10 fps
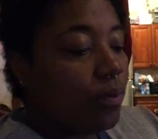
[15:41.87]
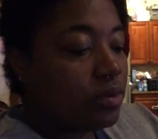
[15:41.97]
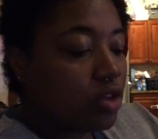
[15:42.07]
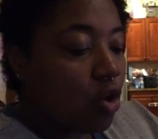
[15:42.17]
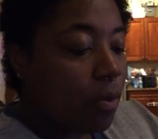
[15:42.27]

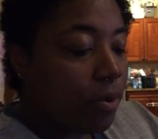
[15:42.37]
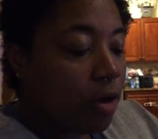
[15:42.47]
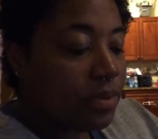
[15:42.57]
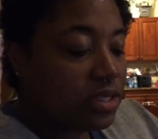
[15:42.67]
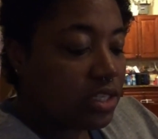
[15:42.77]
the whole
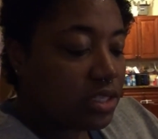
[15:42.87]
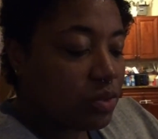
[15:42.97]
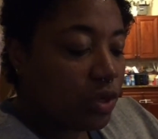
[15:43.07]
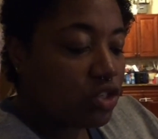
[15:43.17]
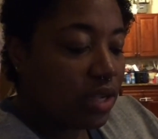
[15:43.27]
purpose is
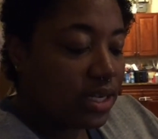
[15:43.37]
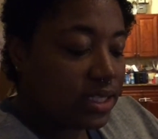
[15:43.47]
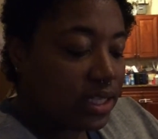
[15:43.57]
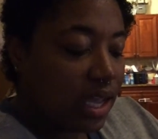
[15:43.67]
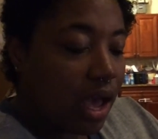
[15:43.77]
we're trying to
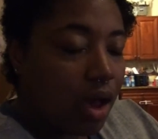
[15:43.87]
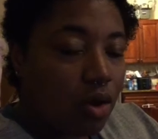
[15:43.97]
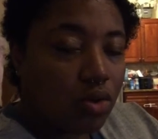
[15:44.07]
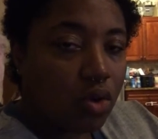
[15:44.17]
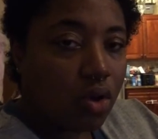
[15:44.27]
see how
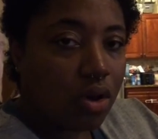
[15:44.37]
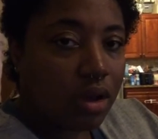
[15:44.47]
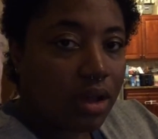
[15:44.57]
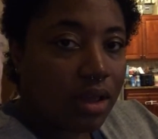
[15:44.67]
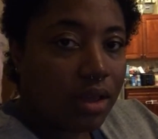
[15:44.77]
long
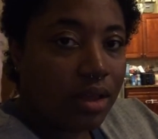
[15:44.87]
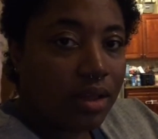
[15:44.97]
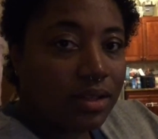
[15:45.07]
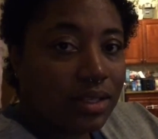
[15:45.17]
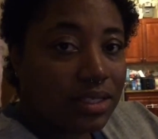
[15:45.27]

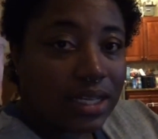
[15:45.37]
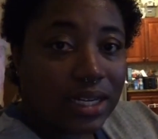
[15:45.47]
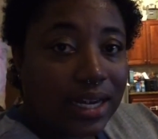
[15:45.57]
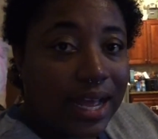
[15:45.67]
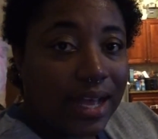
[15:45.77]
it's gonna
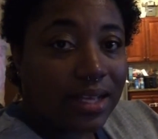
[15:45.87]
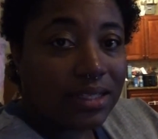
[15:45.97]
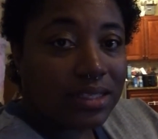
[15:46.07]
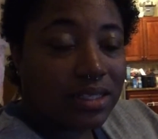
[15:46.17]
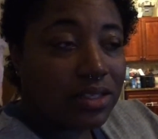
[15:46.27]
last.
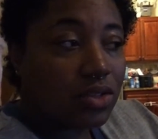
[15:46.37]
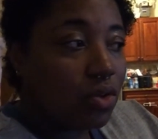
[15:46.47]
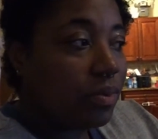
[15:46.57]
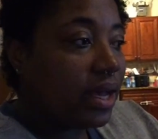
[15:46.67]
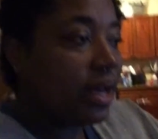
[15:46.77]
So
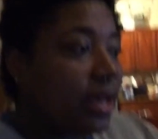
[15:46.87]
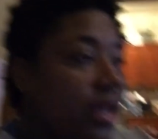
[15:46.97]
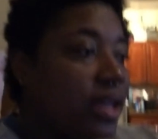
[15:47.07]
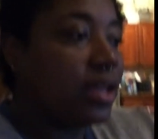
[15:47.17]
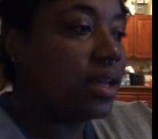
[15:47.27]
by
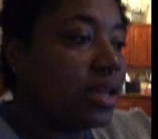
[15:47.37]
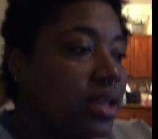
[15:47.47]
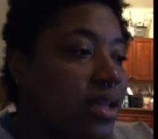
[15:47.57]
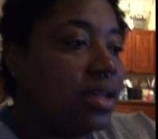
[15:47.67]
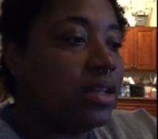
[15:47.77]

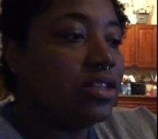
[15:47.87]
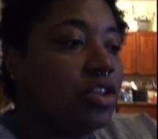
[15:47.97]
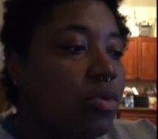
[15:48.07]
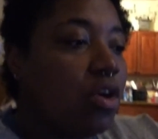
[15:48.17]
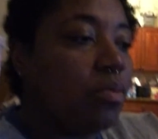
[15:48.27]
tomorrow